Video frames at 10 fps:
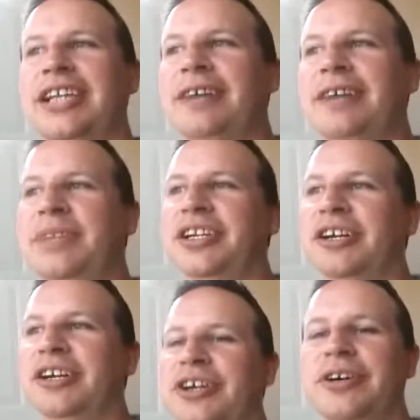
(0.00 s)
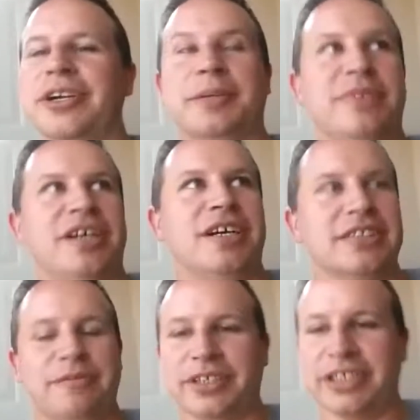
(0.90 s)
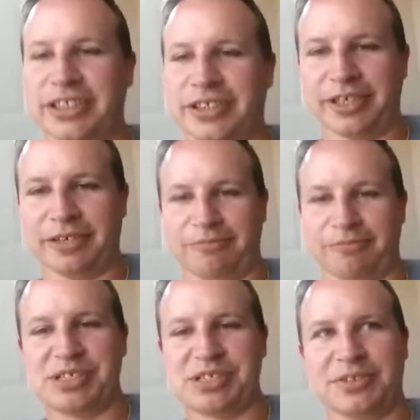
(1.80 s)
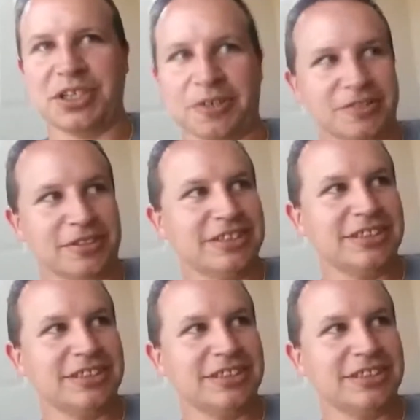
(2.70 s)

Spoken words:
That'd be a no on a blog. Definitely, you don't want to rip someone's article.